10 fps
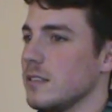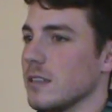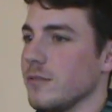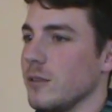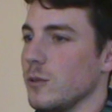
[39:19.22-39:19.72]
it
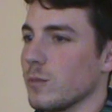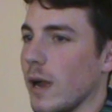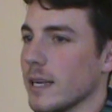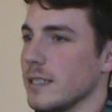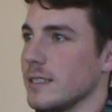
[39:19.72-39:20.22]
took a few
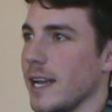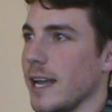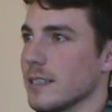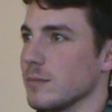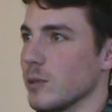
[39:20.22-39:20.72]
rocket
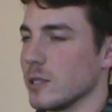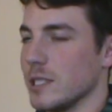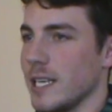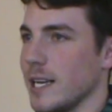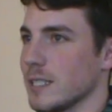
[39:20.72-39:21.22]
attacks, mortar
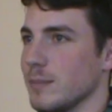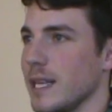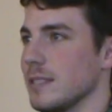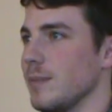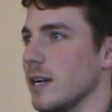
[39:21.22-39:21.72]
attacks,
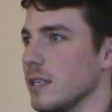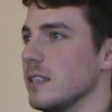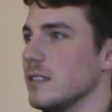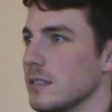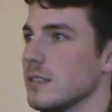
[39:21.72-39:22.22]
but that's about
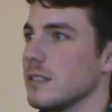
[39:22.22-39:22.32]
it.